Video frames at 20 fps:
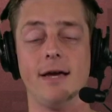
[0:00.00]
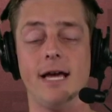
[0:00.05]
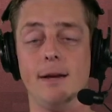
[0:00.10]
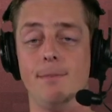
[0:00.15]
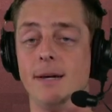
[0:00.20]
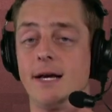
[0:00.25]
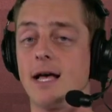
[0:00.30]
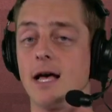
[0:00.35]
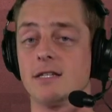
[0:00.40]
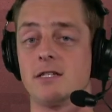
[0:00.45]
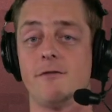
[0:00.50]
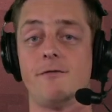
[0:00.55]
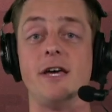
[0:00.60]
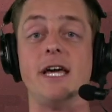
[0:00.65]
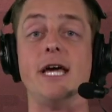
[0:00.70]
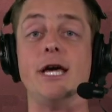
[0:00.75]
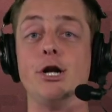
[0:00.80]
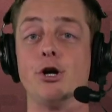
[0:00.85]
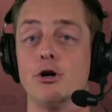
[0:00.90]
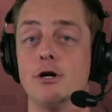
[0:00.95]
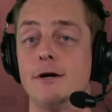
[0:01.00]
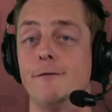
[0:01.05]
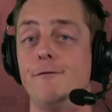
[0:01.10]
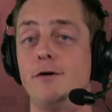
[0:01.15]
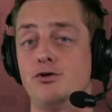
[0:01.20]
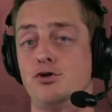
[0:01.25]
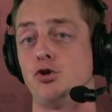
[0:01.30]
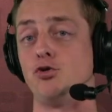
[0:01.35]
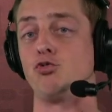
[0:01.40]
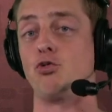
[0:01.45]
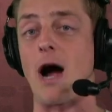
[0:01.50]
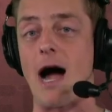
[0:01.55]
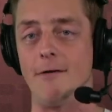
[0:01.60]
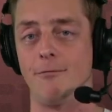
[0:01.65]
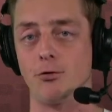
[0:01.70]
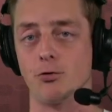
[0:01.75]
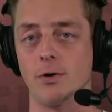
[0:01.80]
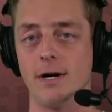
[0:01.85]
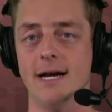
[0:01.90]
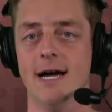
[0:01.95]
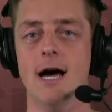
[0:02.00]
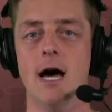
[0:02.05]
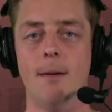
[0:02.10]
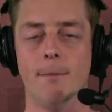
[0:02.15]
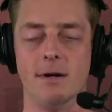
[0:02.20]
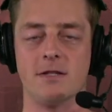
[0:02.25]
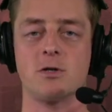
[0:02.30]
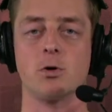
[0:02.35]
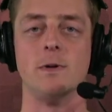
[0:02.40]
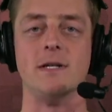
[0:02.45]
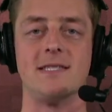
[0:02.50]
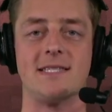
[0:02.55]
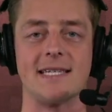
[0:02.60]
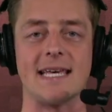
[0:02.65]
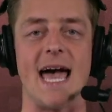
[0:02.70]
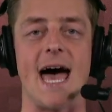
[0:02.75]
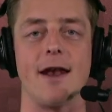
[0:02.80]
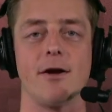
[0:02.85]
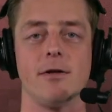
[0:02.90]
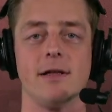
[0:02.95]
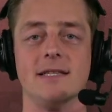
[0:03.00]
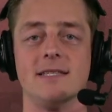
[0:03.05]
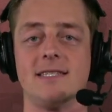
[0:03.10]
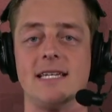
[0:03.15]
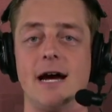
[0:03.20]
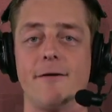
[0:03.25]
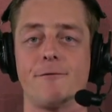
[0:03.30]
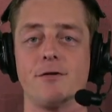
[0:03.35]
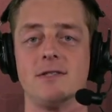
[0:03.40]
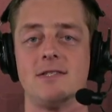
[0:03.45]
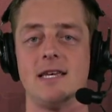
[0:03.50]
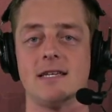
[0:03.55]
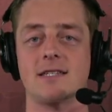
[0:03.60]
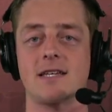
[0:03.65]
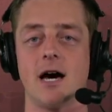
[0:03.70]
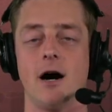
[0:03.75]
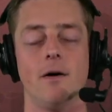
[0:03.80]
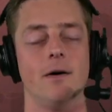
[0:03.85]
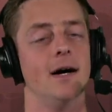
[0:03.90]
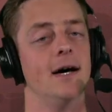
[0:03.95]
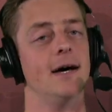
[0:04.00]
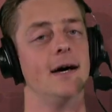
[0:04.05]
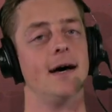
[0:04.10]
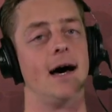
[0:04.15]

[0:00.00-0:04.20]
And because of the interdivision rivalry between Seattle and San Francisco,